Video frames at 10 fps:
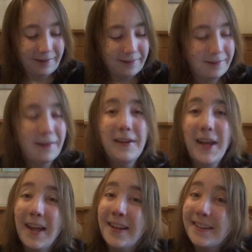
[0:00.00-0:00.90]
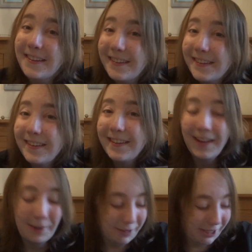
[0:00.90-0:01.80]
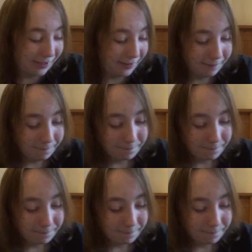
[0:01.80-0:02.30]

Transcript: So yeah, there we go.